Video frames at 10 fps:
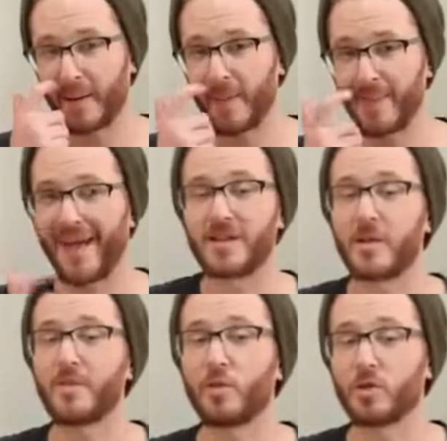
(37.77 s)
that's
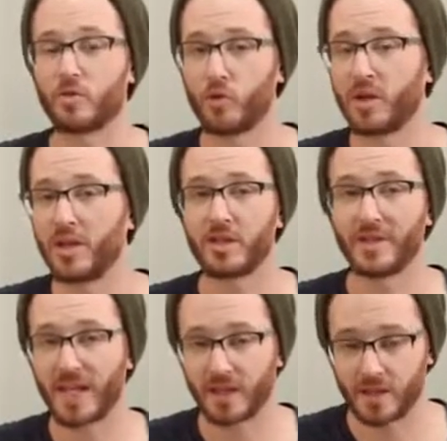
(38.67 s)
something which really needs to be
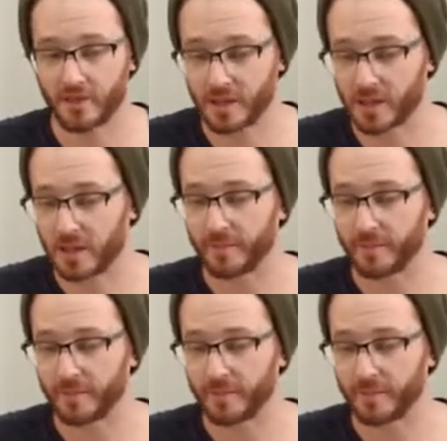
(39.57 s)
taken seriously.